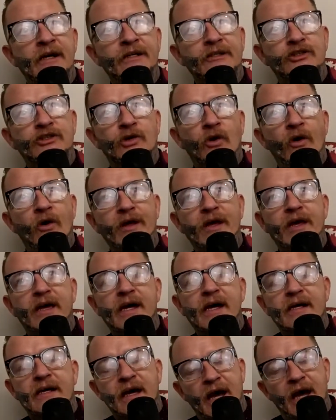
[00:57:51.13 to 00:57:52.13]
trying to
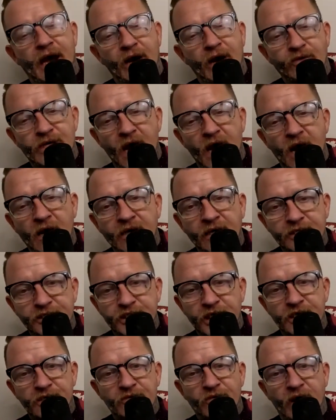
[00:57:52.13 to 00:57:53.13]
get our younger
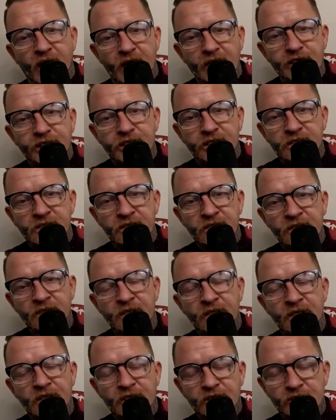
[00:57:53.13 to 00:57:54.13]
generation
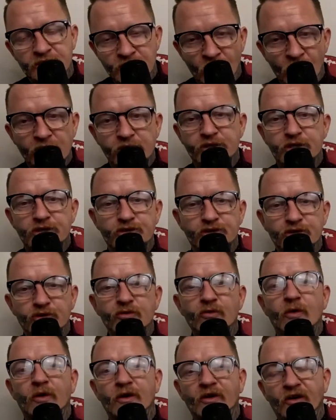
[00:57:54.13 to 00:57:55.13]
not to do
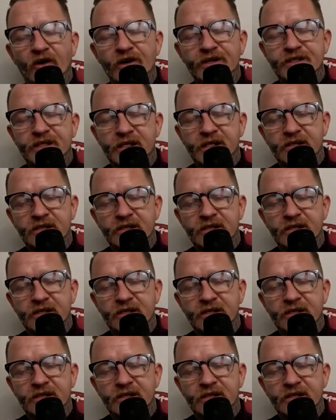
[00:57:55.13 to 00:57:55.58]
what I did.